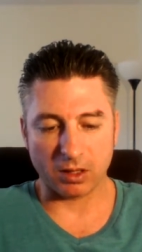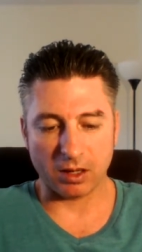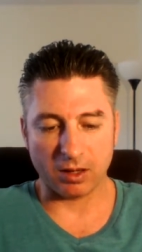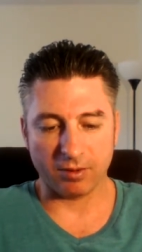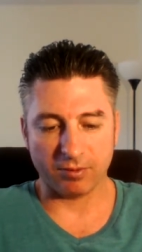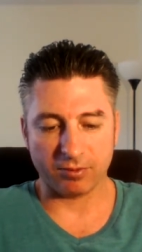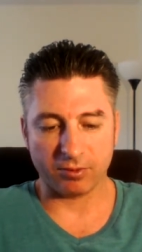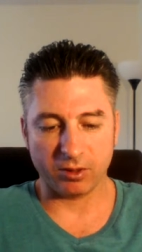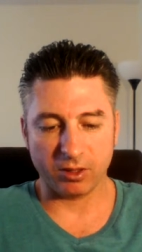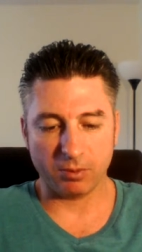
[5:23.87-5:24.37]

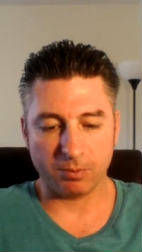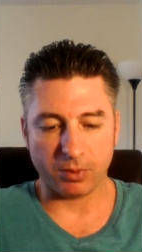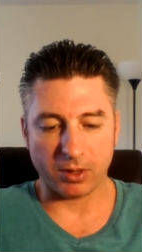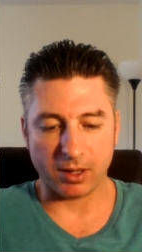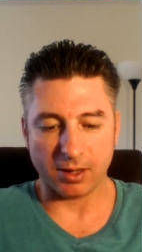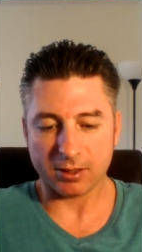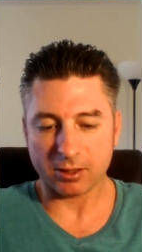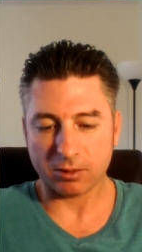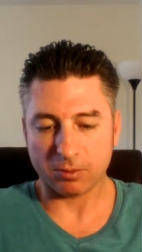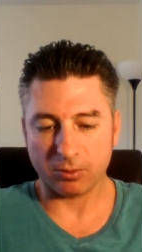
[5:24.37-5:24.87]
every
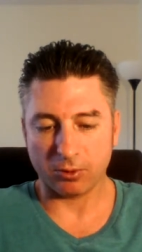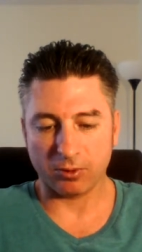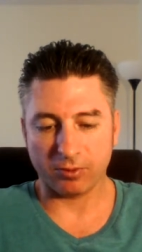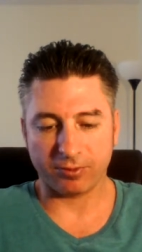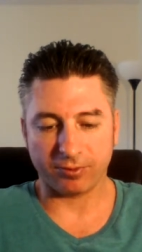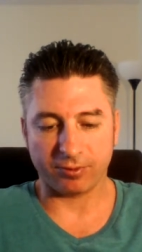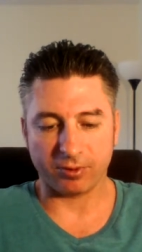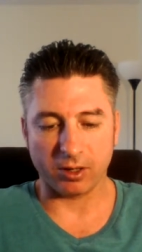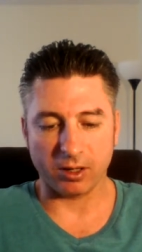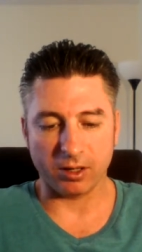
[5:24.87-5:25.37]
possible
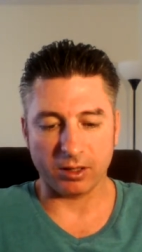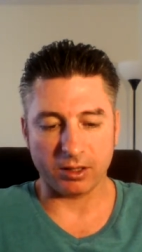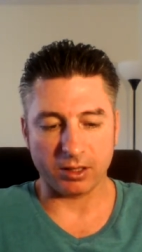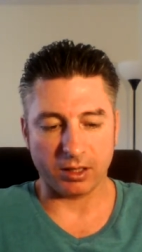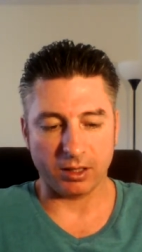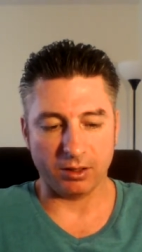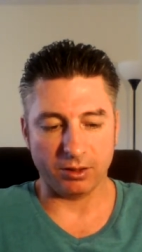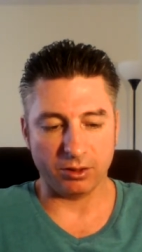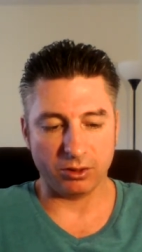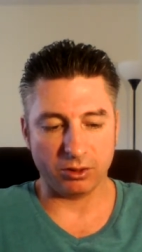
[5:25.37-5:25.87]
front,
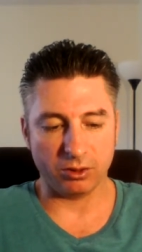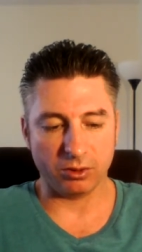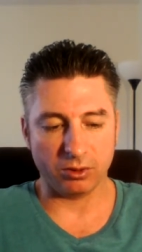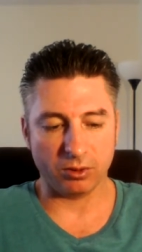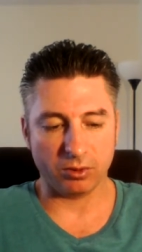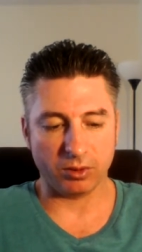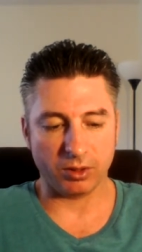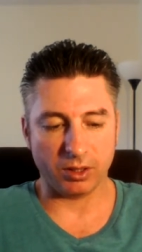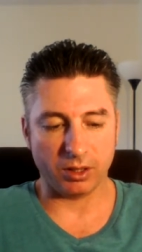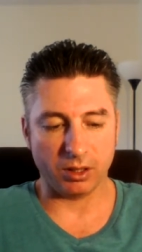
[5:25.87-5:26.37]
and
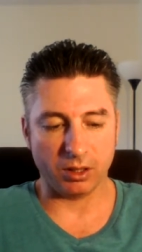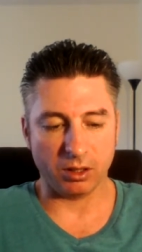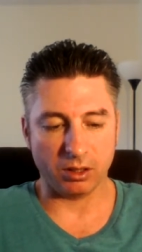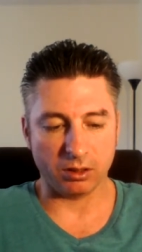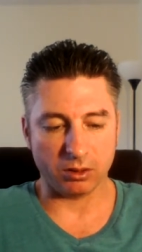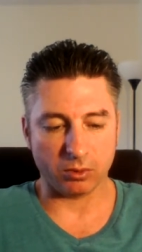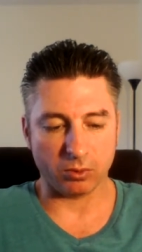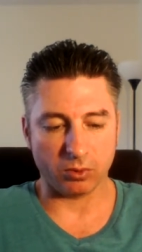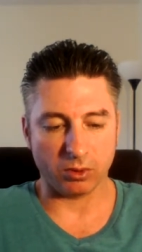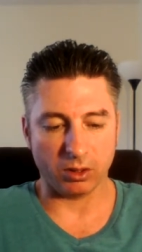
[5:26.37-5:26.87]
do
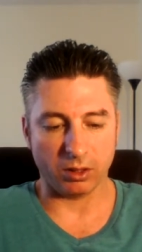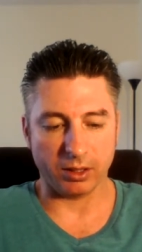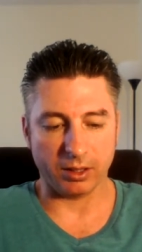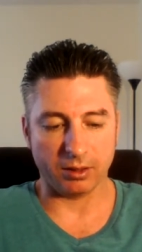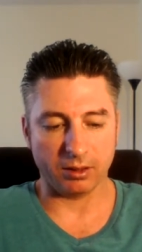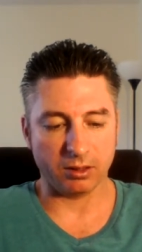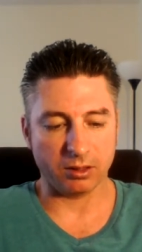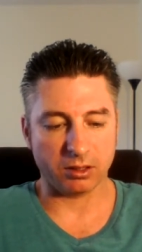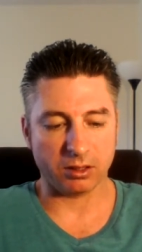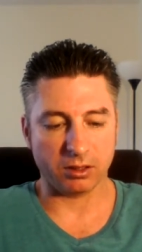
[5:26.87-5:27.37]
it
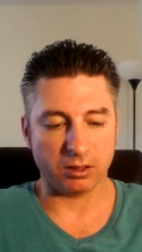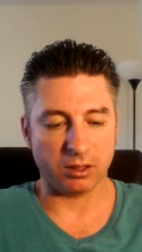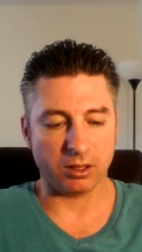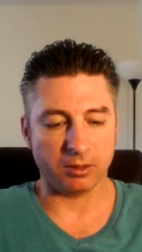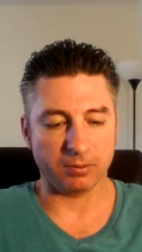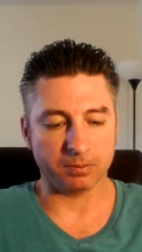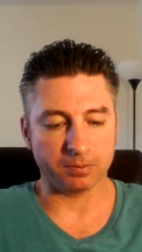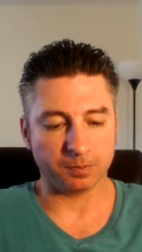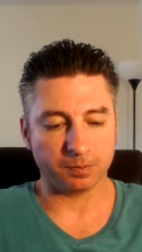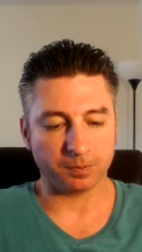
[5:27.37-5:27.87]
relentlessly.